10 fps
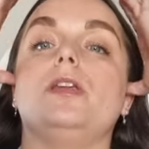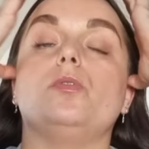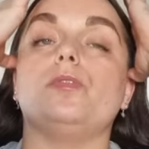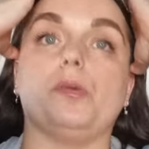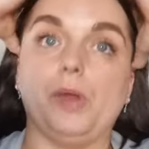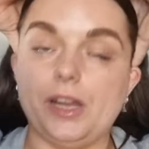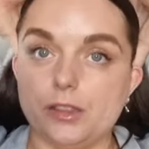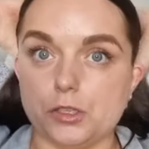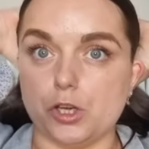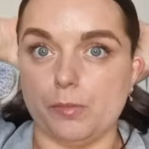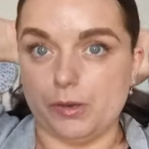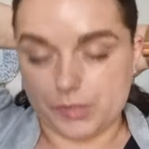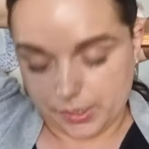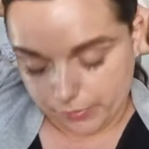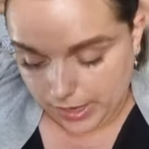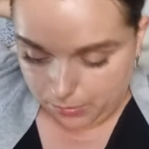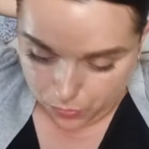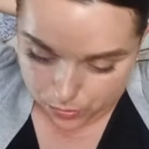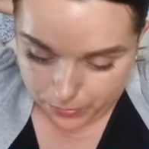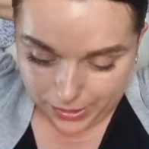you know, if I went in the shop and I was like, right,
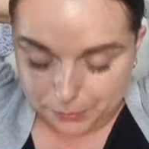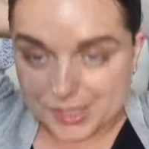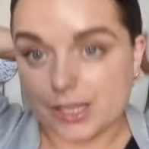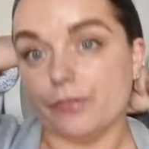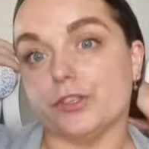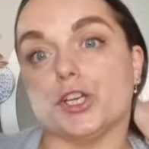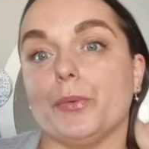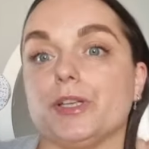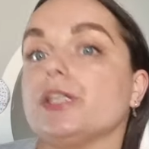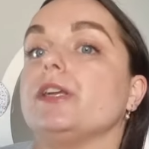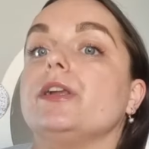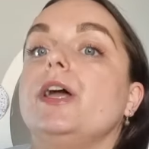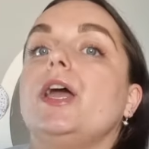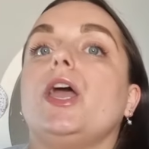I'm gonna buy myself a shower gel,